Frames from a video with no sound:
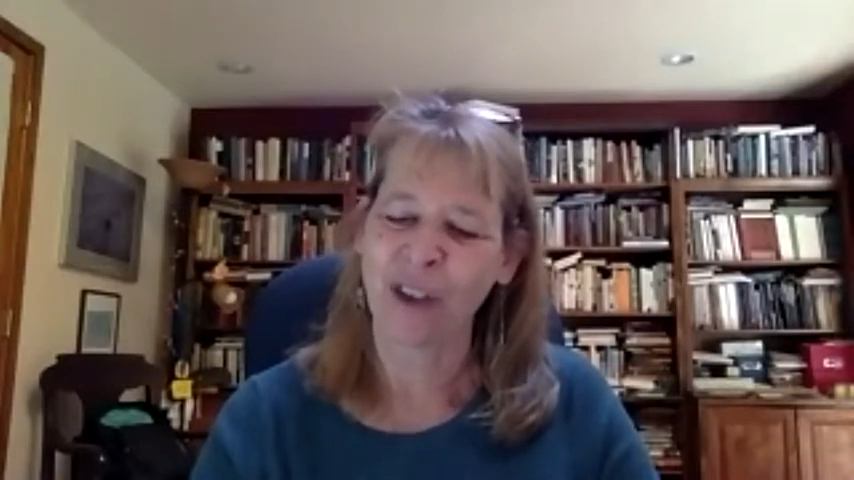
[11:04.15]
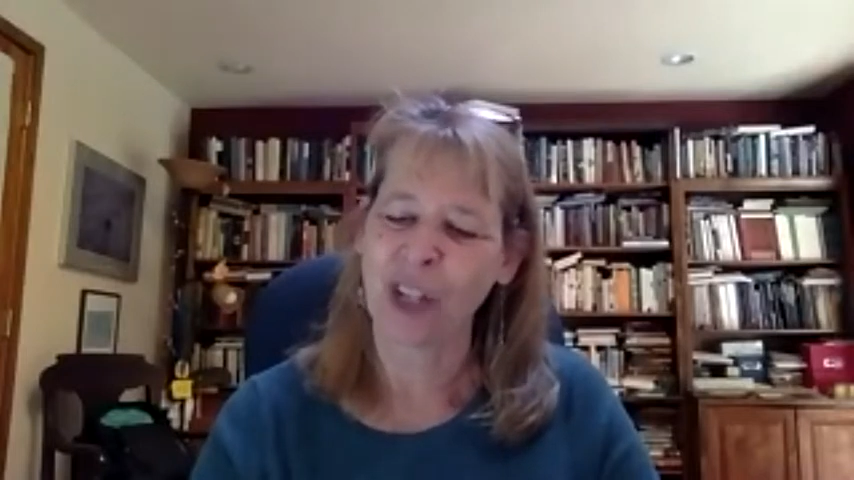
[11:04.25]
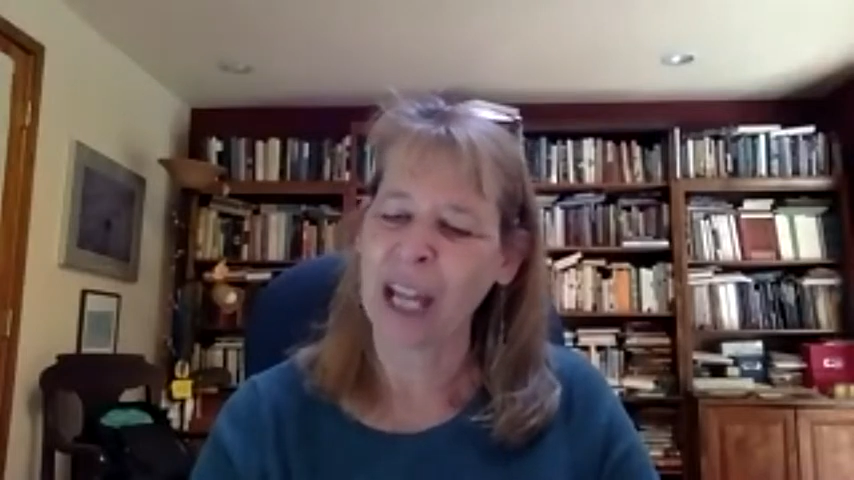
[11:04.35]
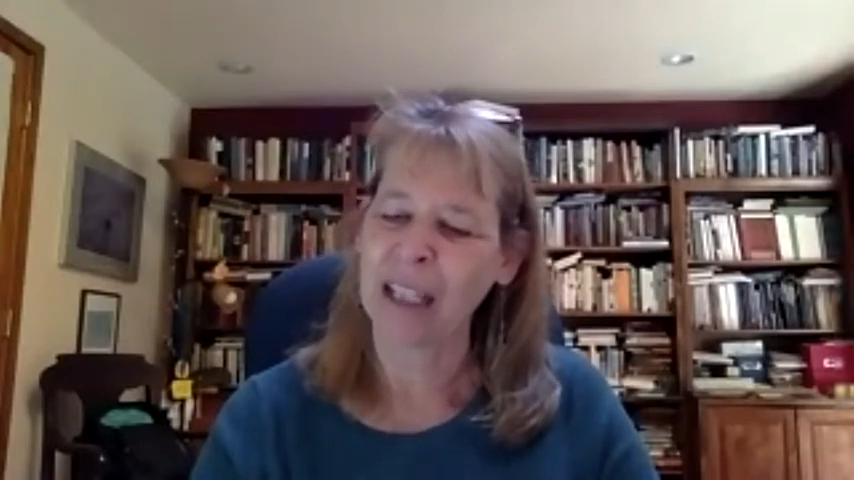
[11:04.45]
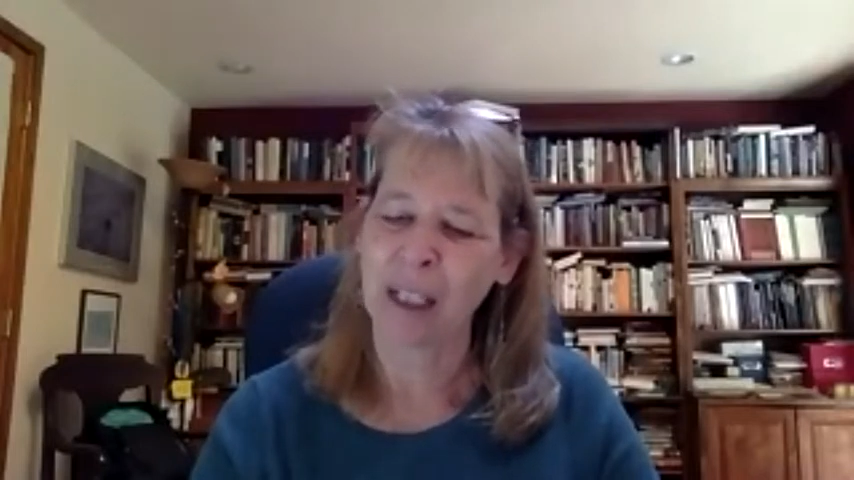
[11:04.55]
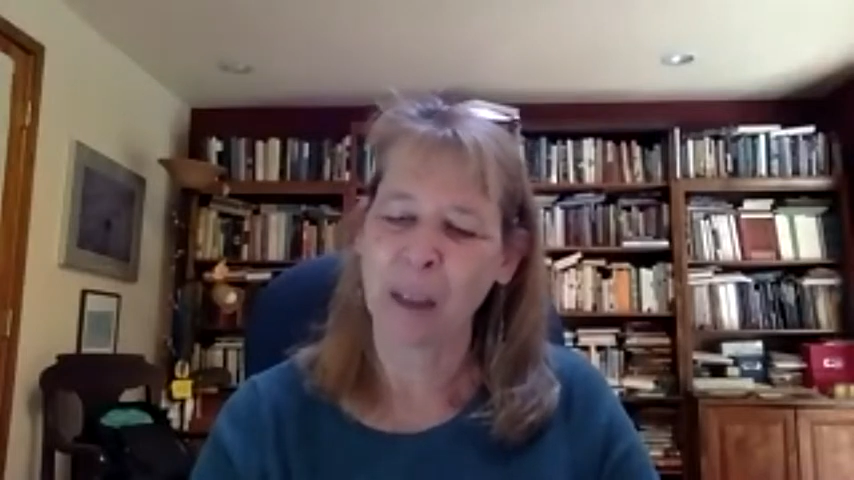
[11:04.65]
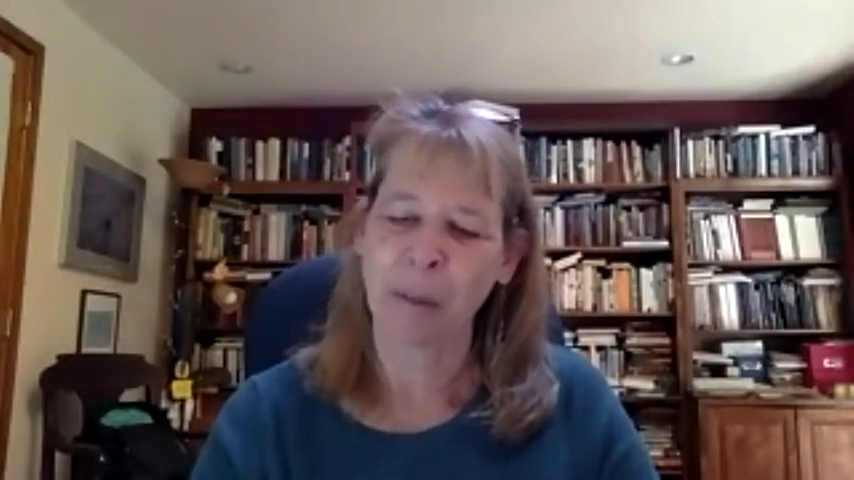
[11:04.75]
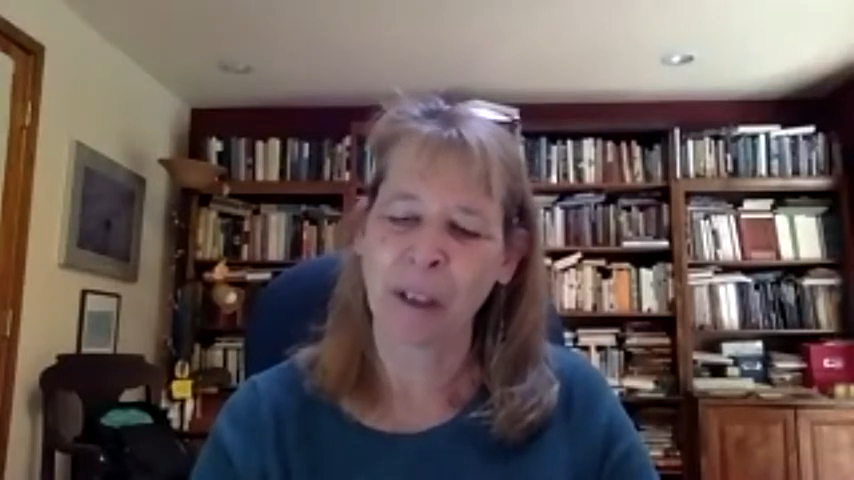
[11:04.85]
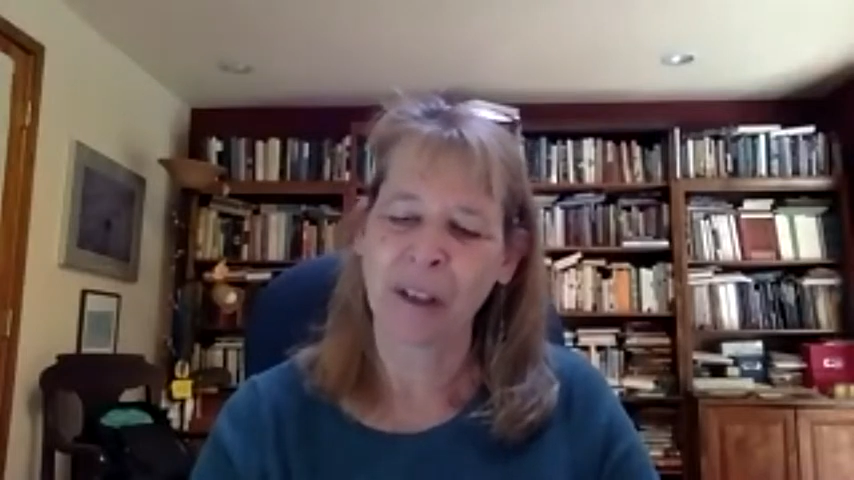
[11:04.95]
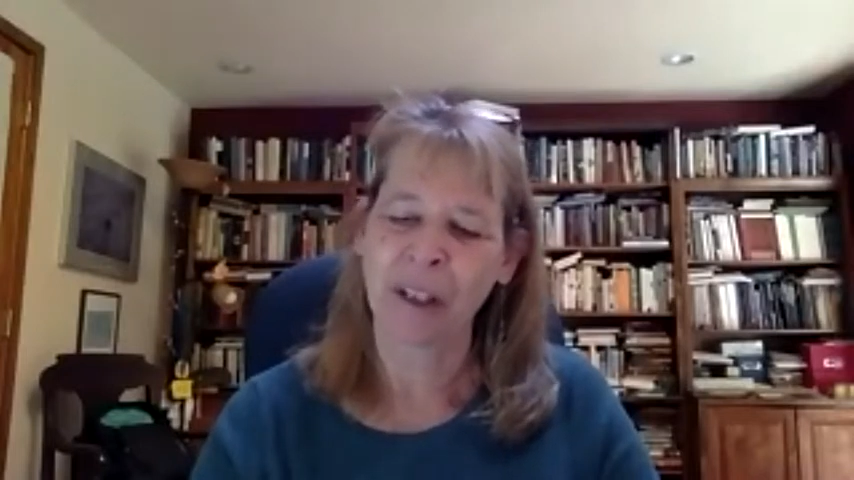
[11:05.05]
Jack
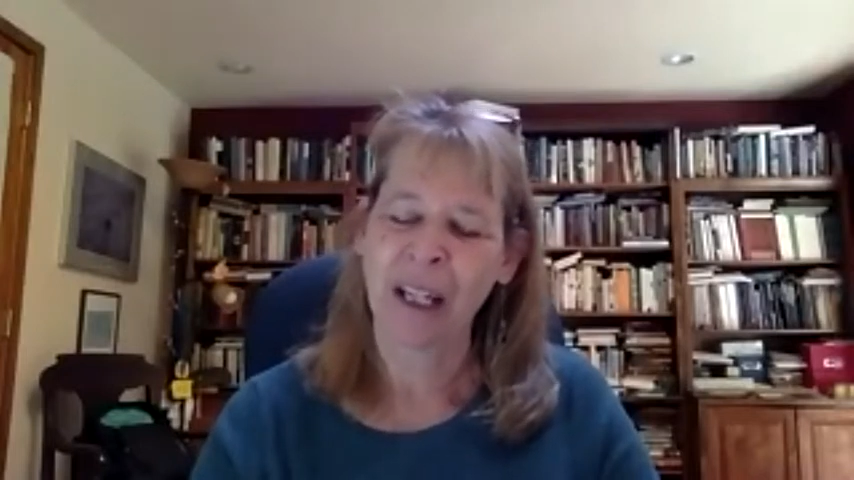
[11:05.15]
Gilbert,